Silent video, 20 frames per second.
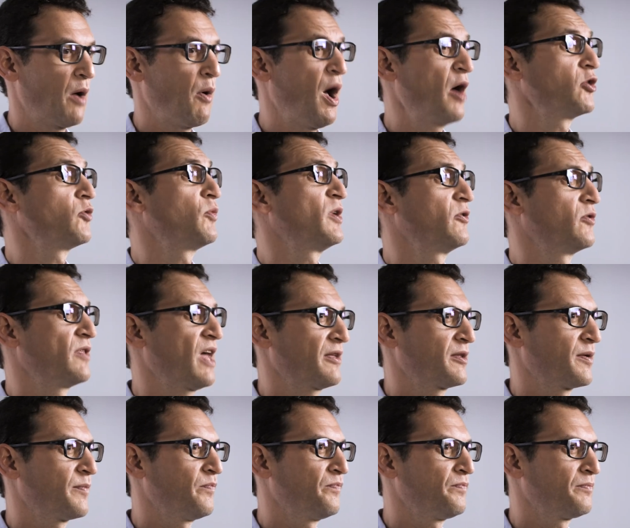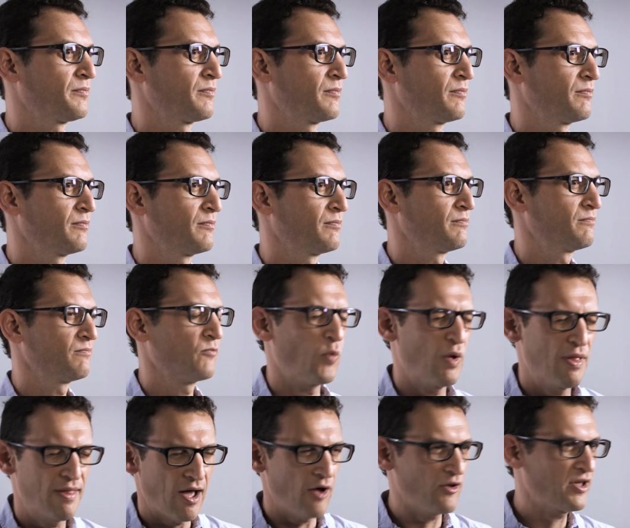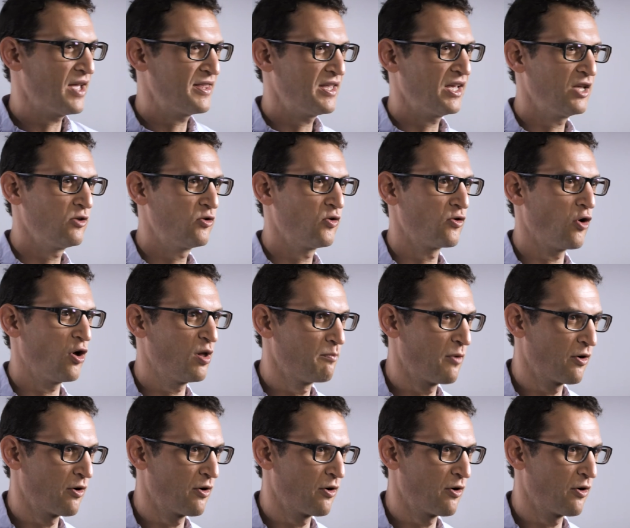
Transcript: How do we do that? Without getting into the old